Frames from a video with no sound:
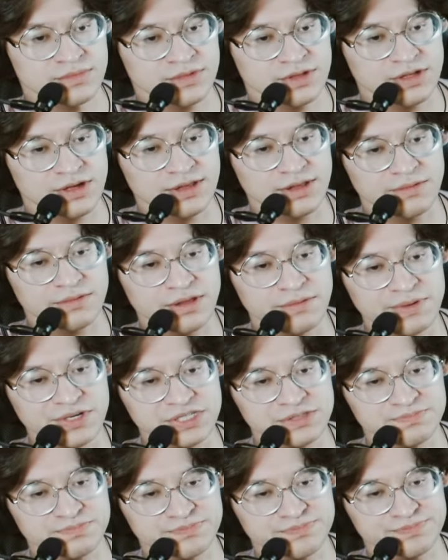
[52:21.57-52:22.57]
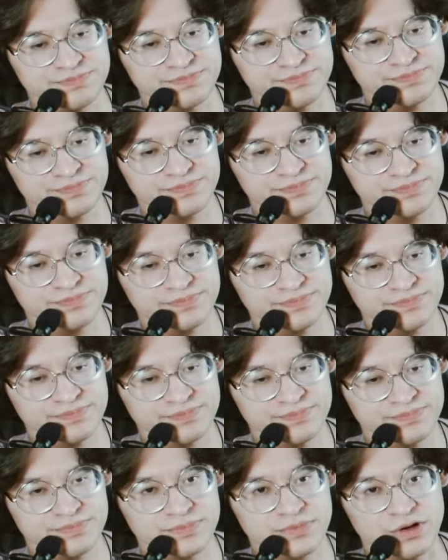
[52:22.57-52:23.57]
Let me just...
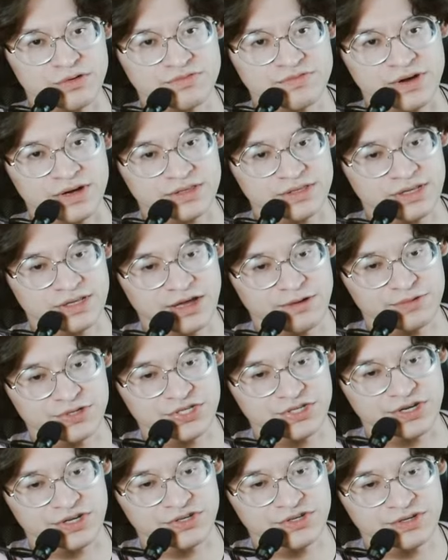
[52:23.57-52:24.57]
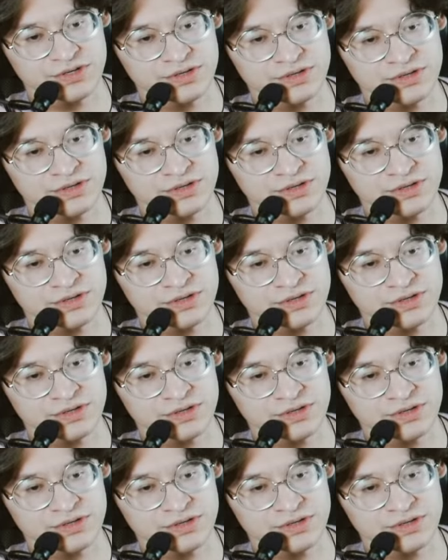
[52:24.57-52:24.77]
Oh, fuck, the language changed.